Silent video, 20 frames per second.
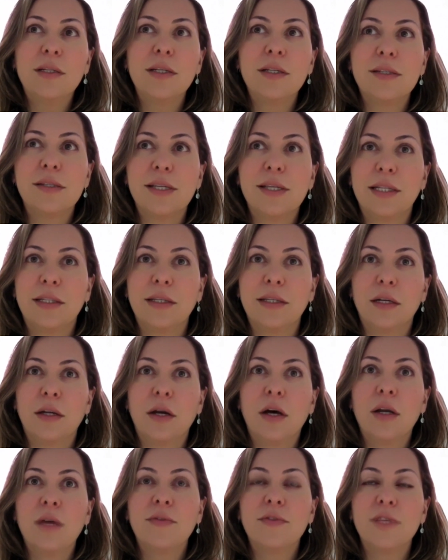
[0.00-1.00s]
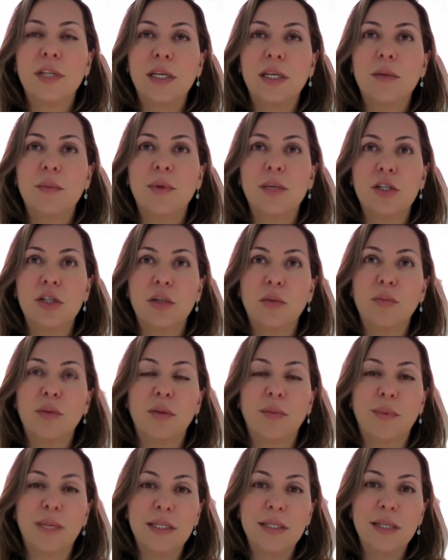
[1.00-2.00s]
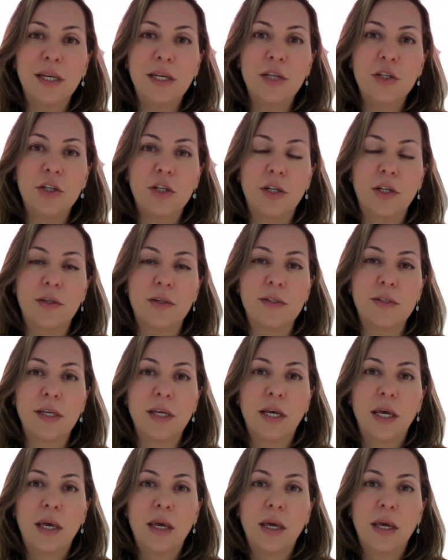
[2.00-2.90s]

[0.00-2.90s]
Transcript: is that a lot of data mesh implementations